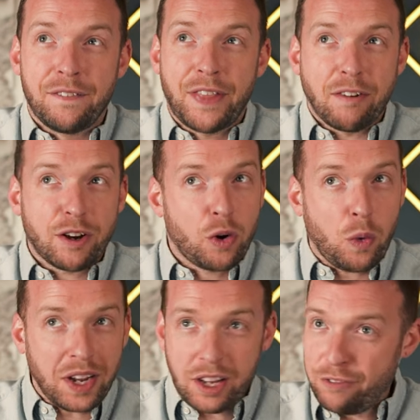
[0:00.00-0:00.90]
there are
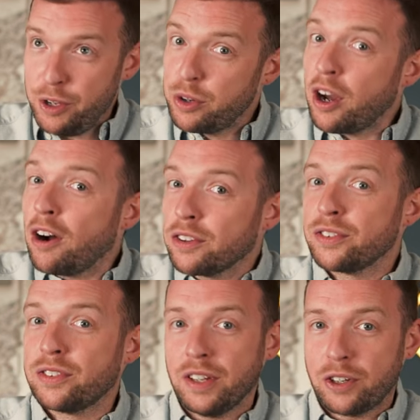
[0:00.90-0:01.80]
quite a few
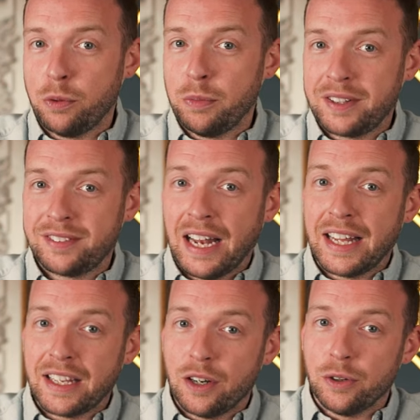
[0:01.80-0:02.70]
cons that come with
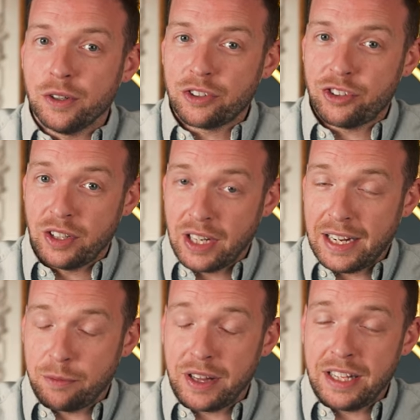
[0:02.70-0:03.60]
selling at auction,
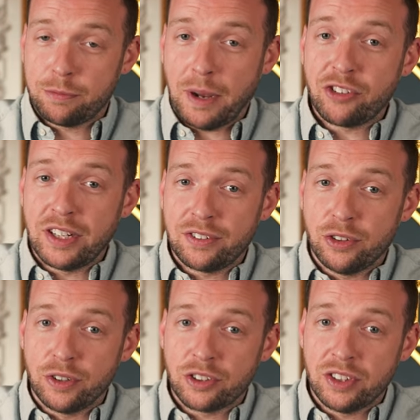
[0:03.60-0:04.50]
like with these specialist
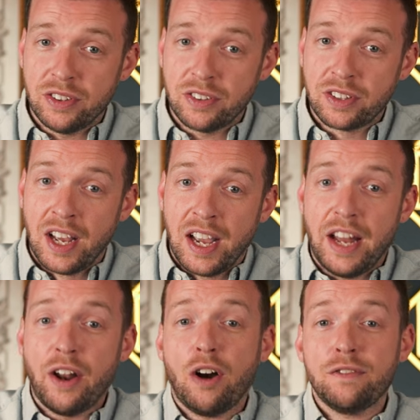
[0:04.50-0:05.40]
auctions.
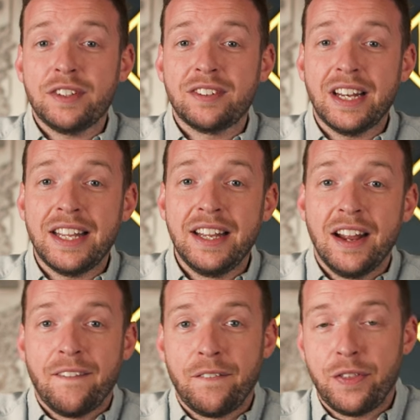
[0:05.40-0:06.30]
And obviously,
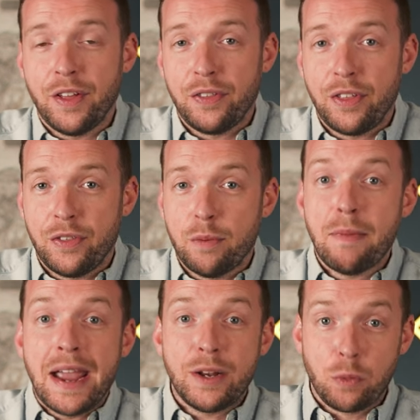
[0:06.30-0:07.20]
the
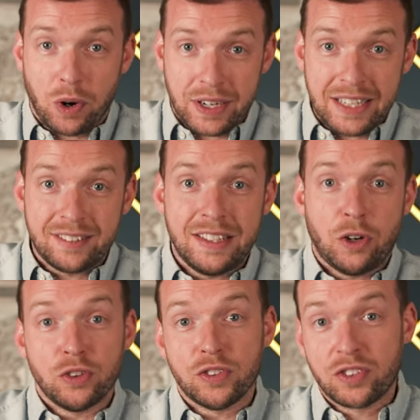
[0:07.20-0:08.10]
main one is the
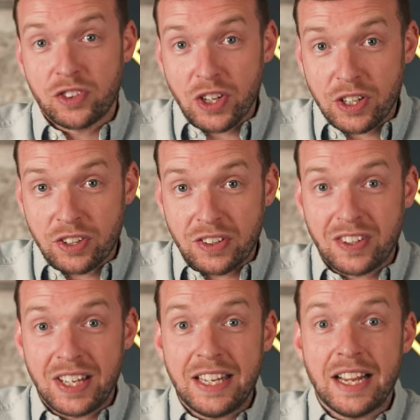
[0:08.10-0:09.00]

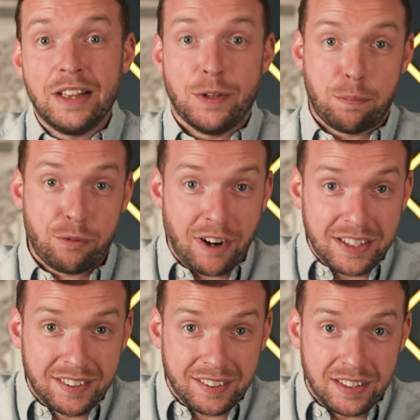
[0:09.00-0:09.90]
uncertainty in the
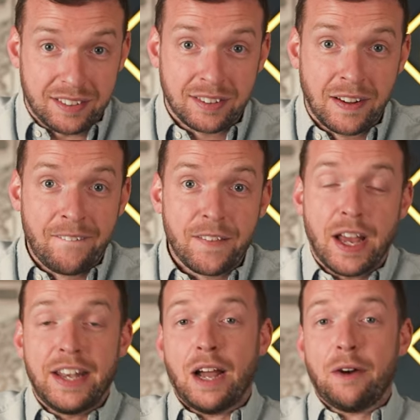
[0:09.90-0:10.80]
prices. And